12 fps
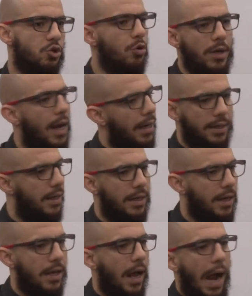Shu
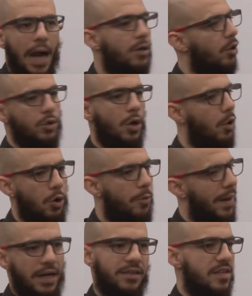yani, I don't know
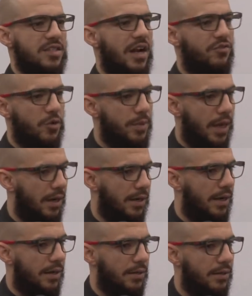who, but it doesn't have to be
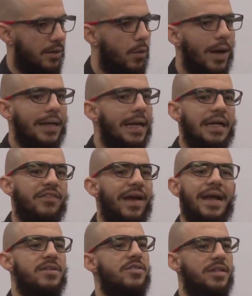Allah. What kind of
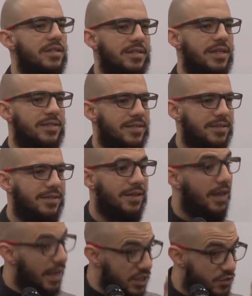answer is this?
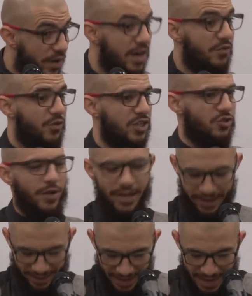It's very
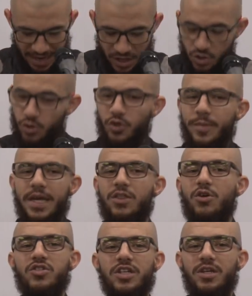frustrating. So to
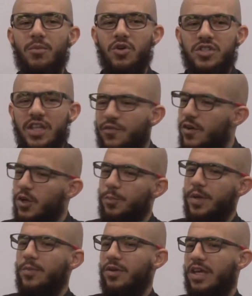me, those are the most
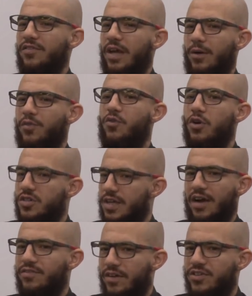difficult people to give da'wah. Of
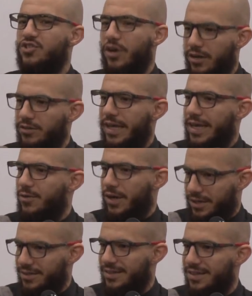course, I've never strangled
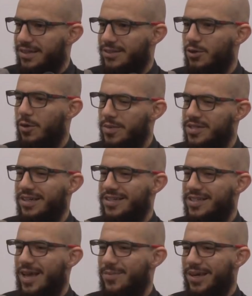anyone. Don't
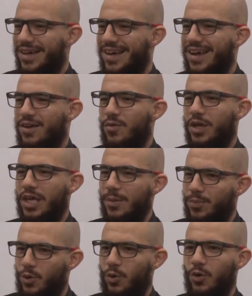misunderstand me. We
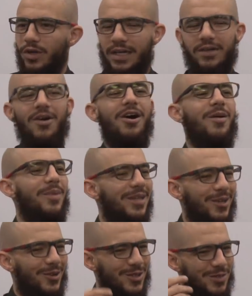keep cool and calm
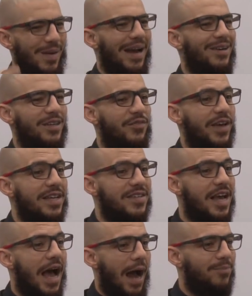and, you know, smile on the
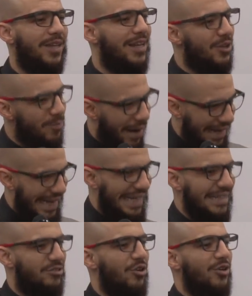face. I'm telling you my
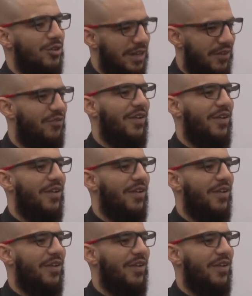internal